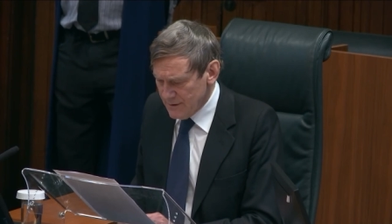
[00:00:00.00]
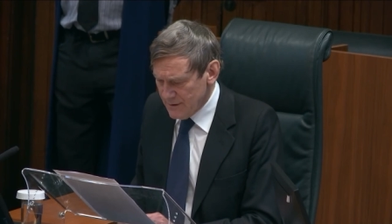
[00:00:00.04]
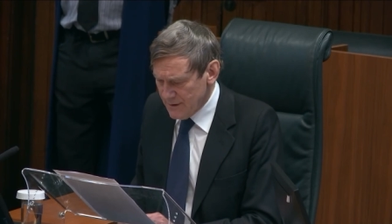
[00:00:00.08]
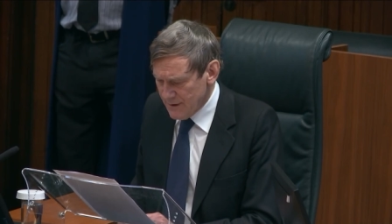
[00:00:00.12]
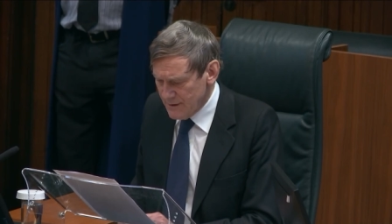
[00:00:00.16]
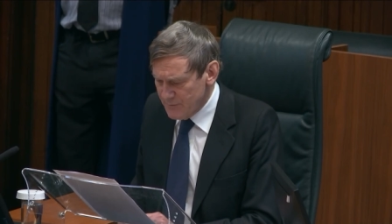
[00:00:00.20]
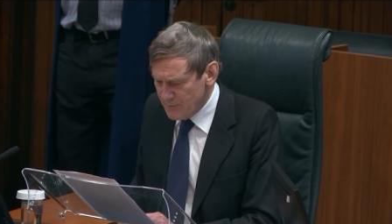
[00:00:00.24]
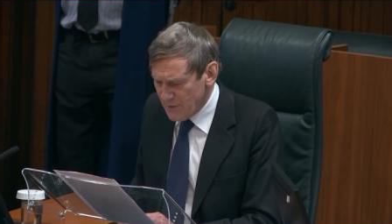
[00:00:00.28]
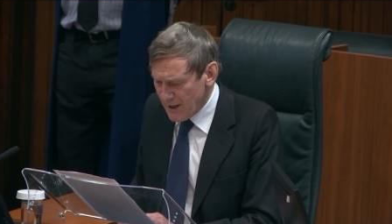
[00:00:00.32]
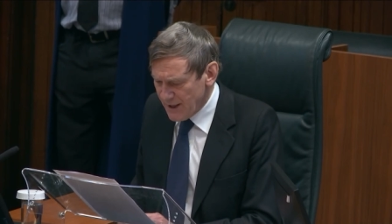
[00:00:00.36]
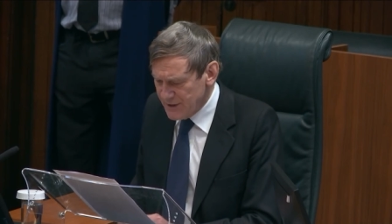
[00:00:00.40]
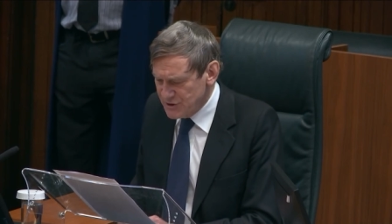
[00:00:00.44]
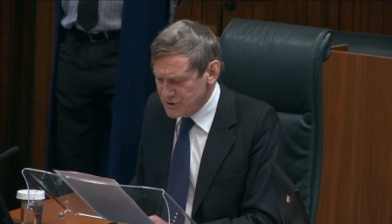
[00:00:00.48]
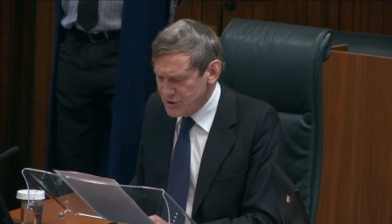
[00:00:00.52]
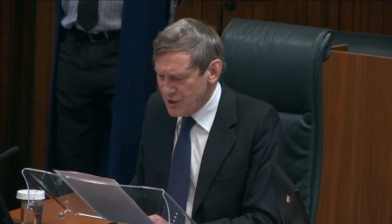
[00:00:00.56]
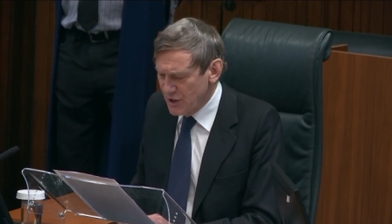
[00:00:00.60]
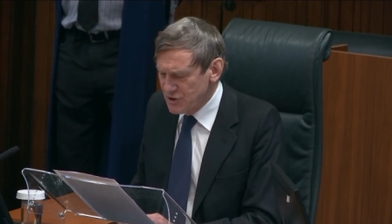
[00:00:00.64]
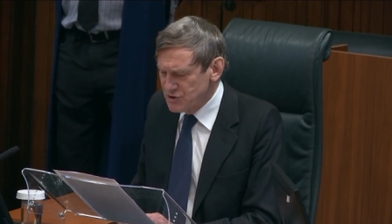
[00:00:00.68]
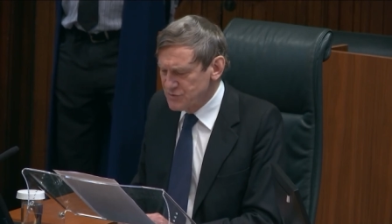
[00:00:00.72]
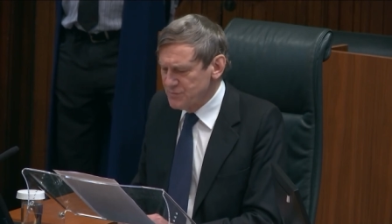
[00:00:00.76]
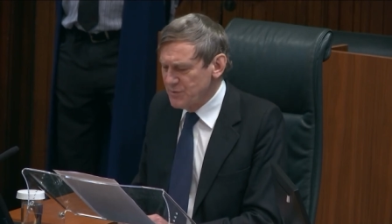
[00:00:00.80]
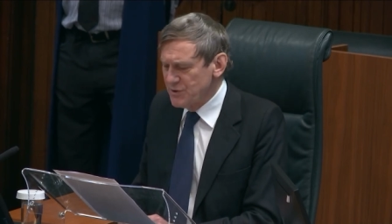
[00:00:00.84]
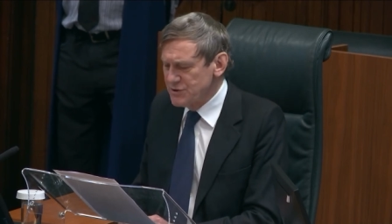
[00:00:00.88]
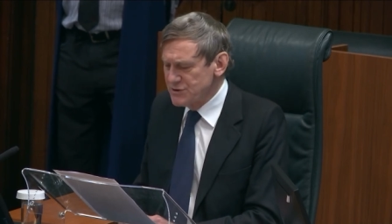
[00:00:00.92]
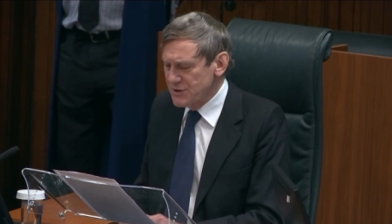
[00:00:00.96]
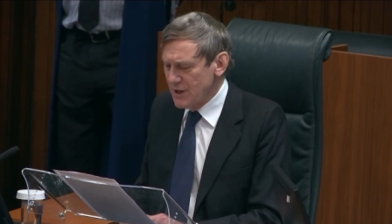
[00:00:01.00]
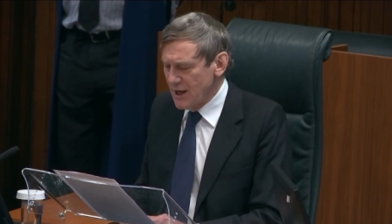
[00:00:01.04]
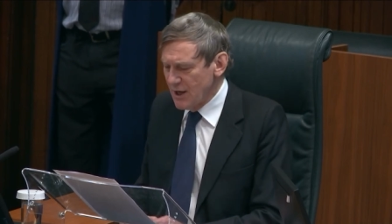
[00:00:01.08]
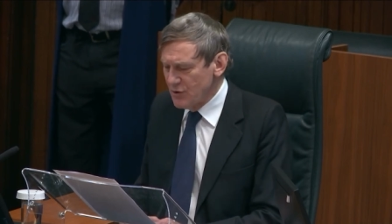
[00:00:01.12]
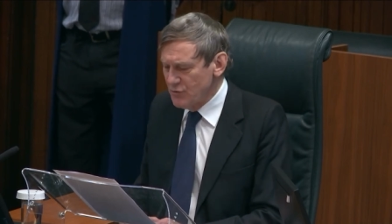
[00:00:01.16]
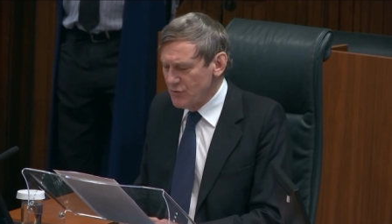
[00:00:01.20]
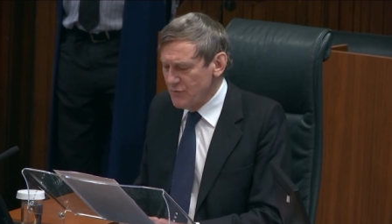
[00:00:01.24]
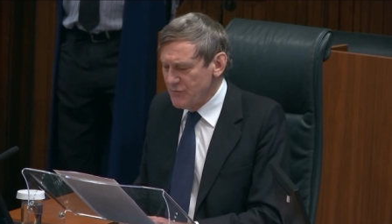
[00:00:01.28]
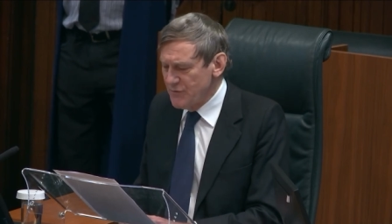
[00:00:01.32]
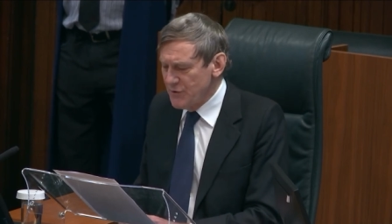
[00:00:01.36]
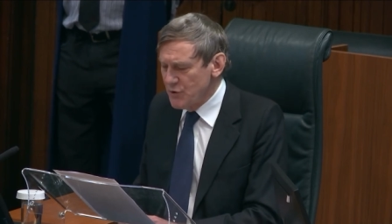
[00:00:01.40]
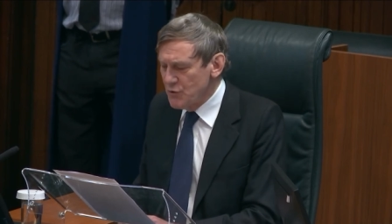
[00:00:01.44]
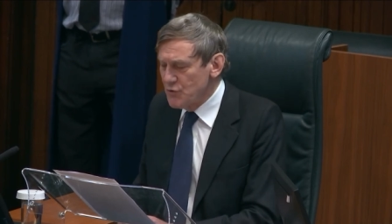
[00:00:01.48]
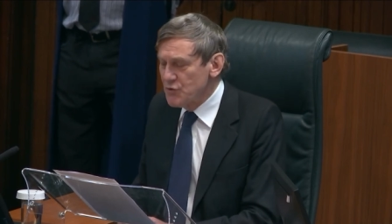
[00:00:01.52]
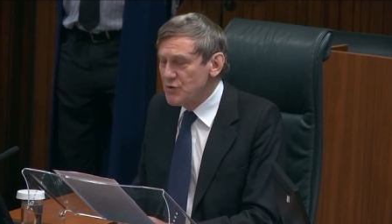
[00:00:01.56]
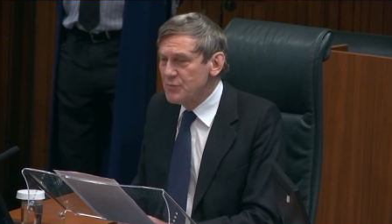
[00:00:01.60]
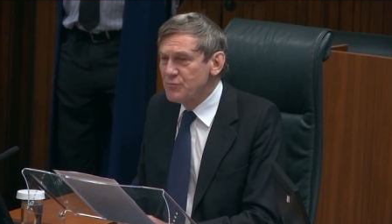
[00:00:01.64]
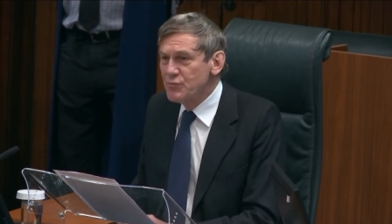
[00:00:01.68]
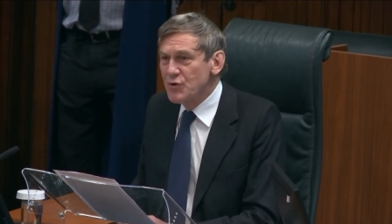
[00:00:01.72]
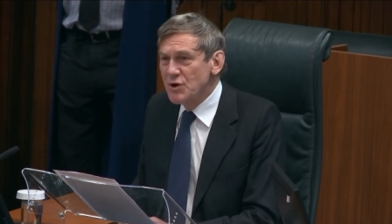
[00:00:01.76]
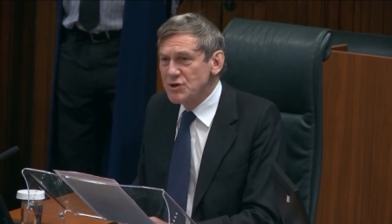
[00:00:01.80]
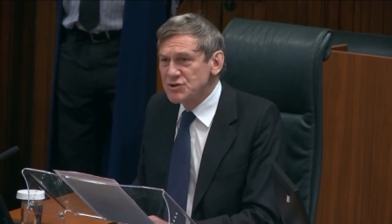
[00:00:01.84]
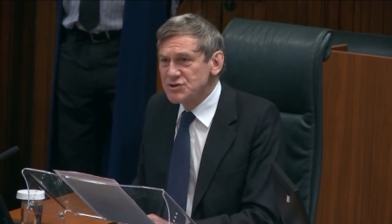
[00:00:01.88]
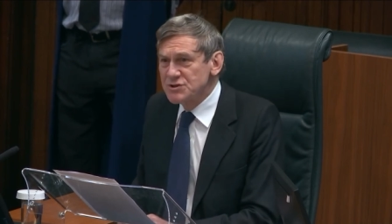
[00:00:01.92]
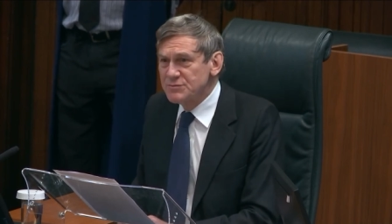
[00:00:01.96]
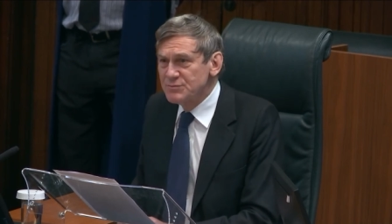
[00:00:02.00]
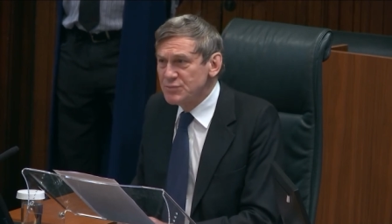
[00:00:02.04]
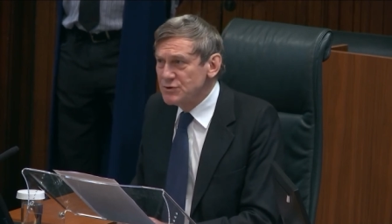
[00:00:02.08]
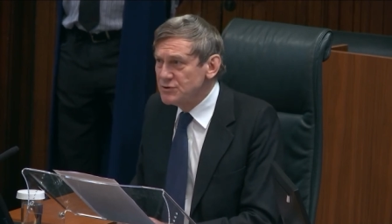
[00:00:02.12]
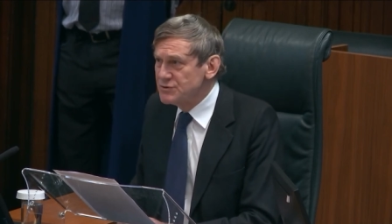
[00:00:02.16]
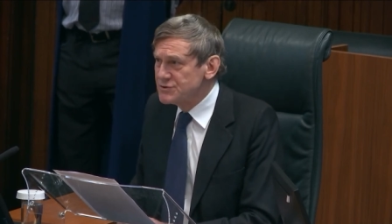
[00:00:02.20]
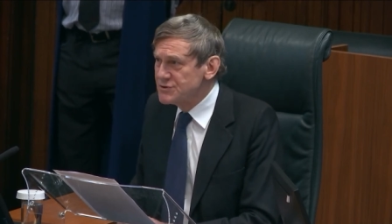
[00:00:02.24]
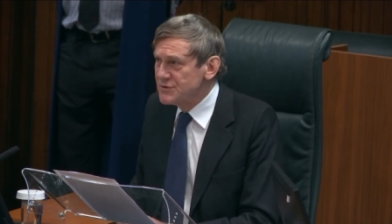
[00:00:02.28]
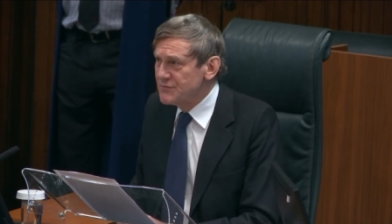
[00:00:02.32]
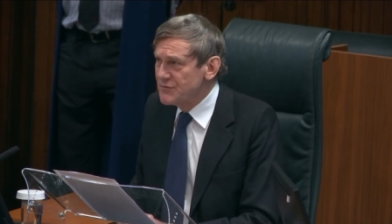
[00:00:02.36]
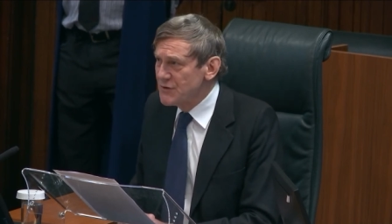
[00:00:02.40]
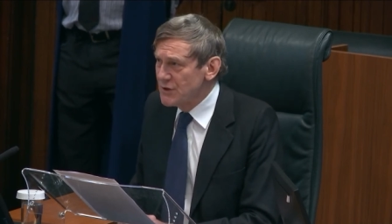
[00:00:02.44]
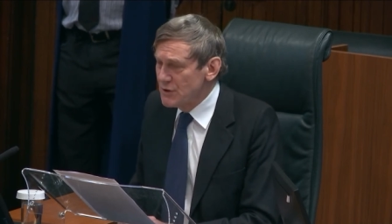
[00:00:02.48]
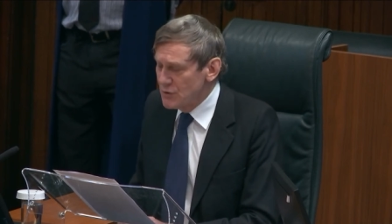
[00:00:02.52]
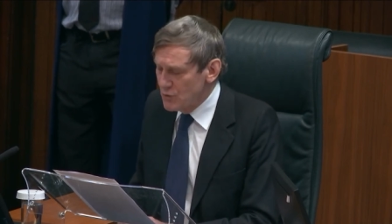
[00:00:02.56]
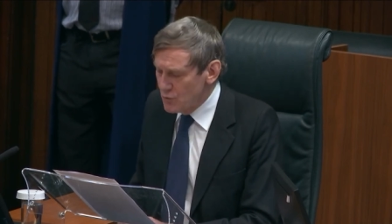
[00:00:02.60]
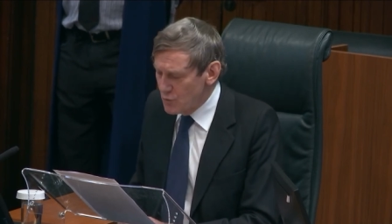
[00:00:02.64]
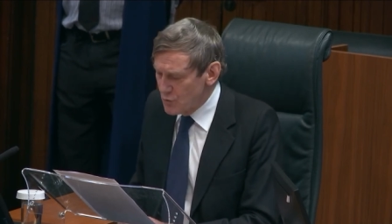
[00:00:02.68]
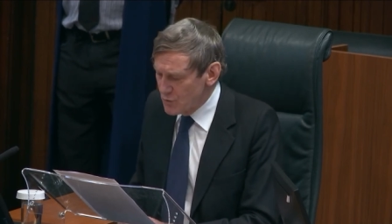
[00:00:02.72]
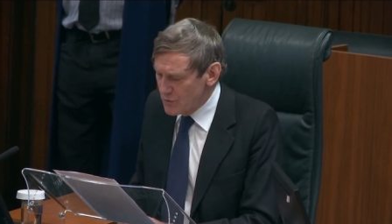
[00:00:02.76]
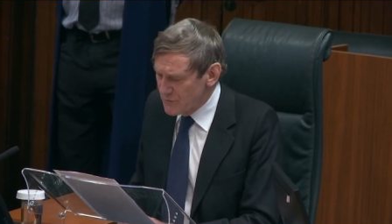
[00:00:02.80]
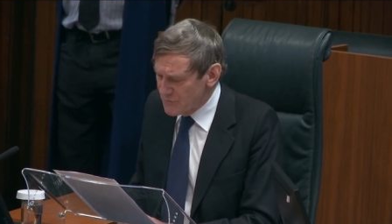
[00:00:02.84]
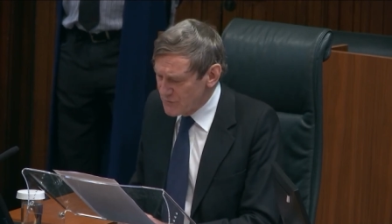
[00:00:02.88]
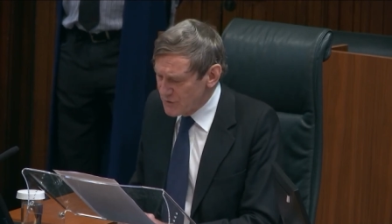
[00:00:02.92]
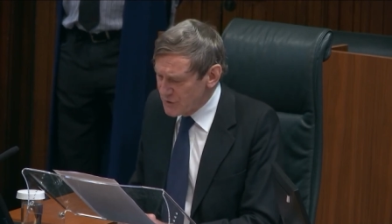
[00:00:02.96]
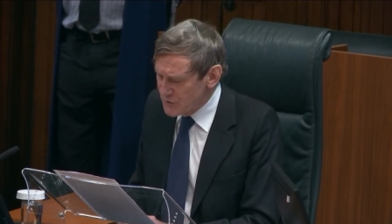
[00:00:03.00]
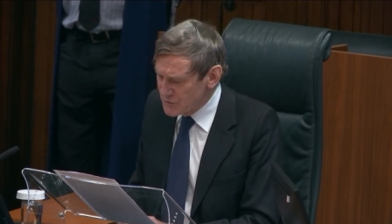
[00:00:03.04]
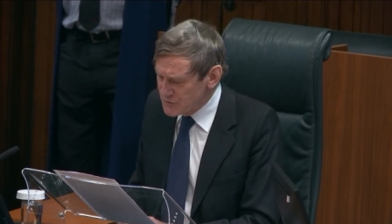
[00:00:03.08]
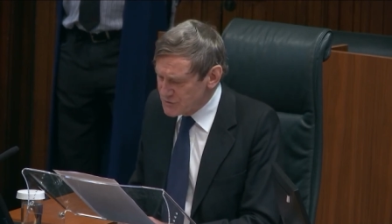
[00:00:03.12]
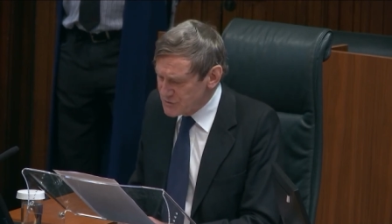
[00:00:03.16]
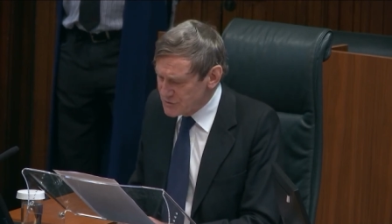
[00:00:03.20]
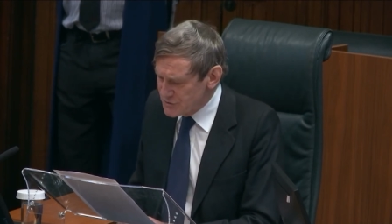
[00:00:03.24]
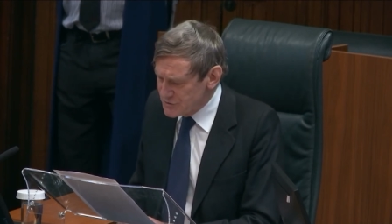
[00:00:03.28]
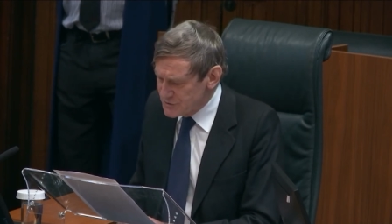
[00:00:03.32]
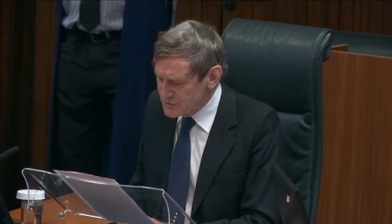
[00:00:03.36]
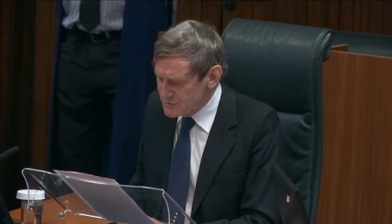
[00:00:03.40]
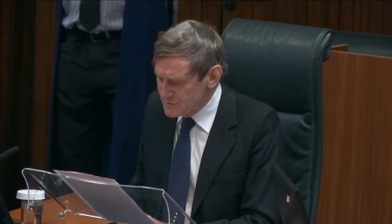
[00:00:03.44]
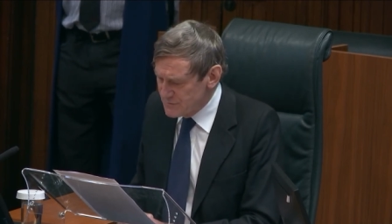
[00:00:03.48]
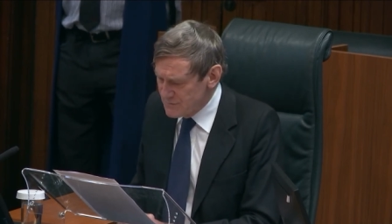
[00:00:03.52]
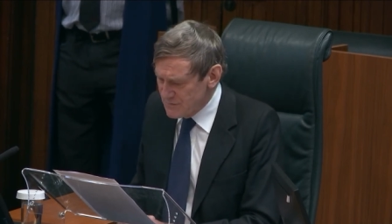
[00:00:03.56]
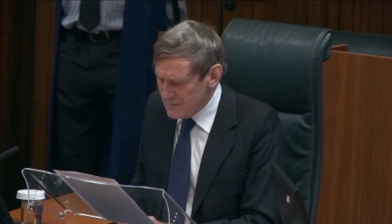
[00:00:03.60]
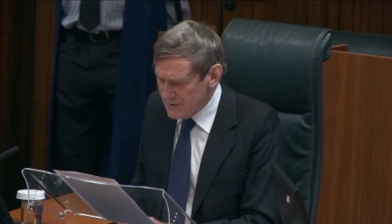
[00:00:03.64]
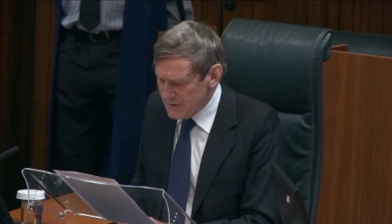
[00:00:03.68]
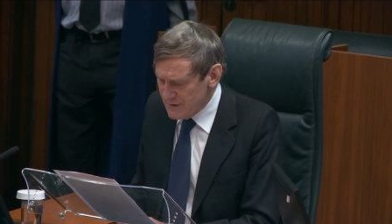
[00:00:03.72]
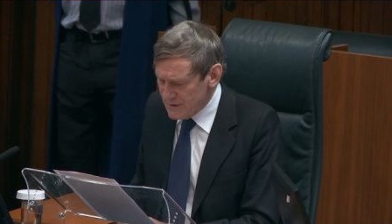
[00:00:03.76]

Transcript: In my judgment, I review the principles of the law of nuisance.